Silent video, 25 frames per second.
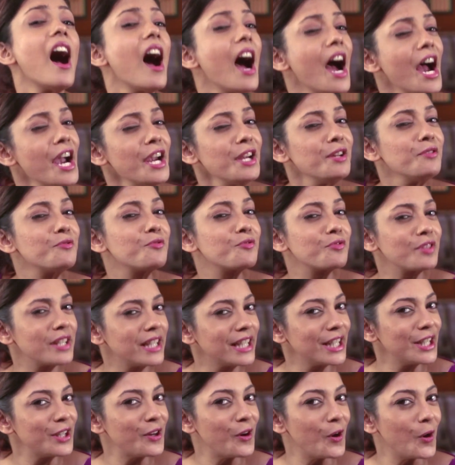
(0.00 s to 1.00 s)
I
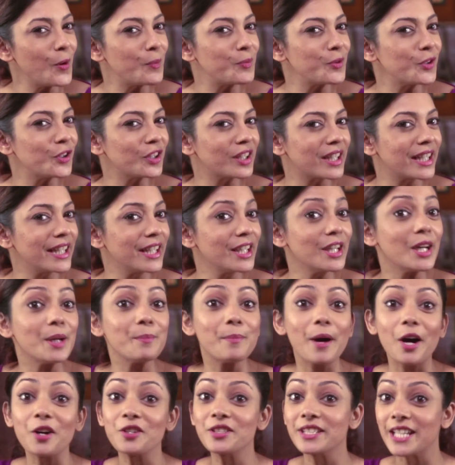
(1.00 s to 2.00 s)
really hope you're clear
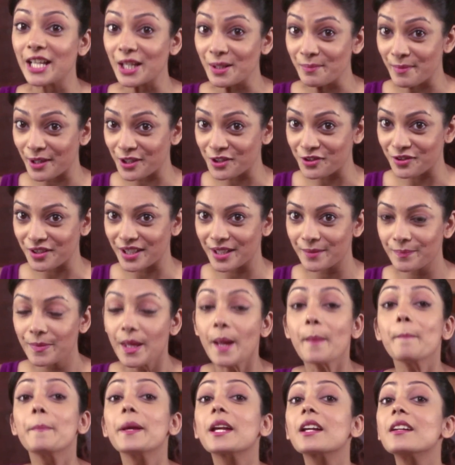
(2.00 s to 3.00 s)
about telemetry,
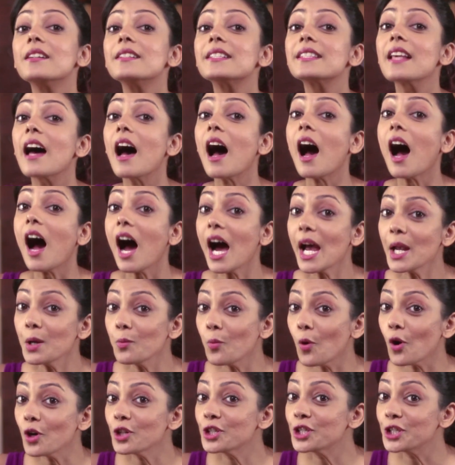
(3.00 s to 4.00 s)
because I
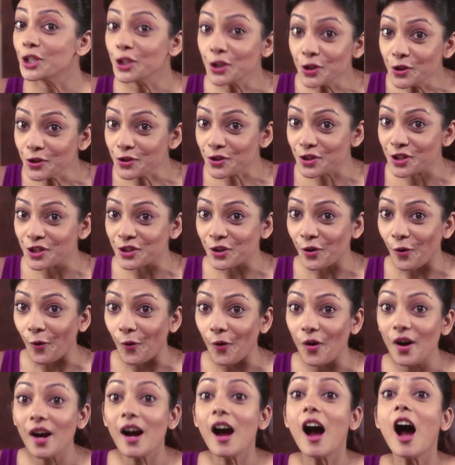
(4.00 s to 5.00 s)
want you to
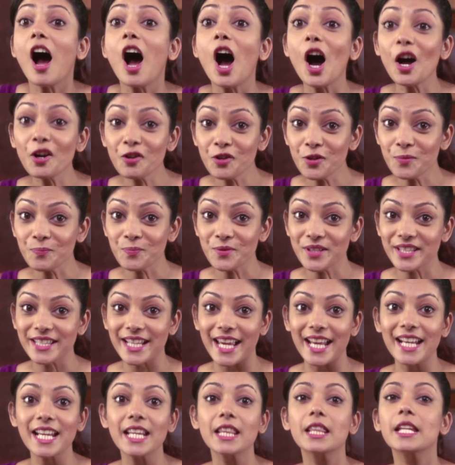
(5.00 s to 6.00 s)
score one hundred
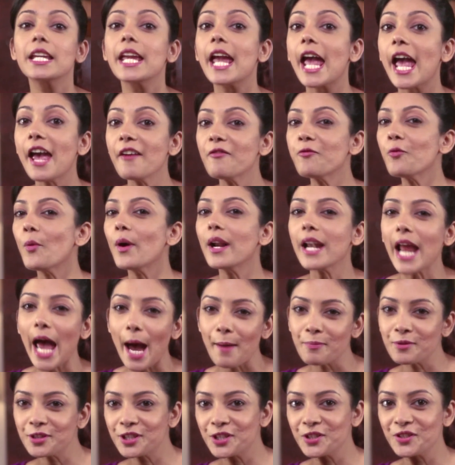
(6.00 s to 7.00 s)
percent in the F one
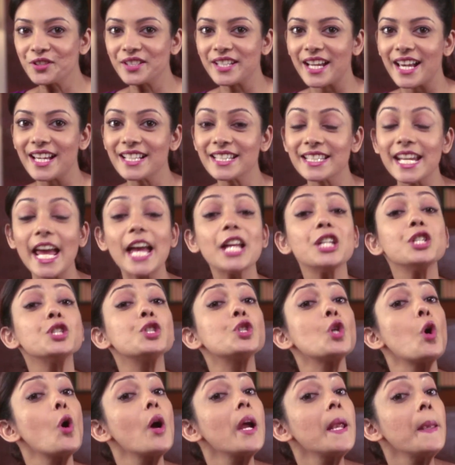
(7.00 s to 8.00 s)
aptitude test
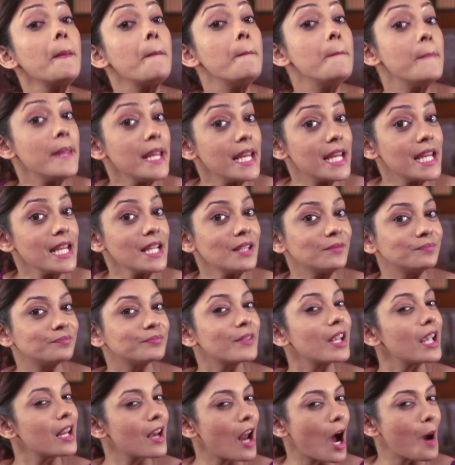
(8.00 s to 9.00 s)
and join me
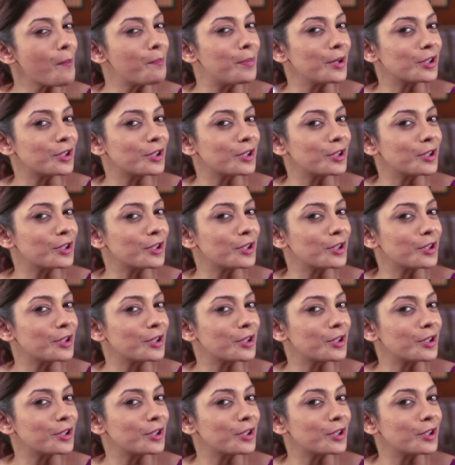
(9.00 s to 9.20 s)
in our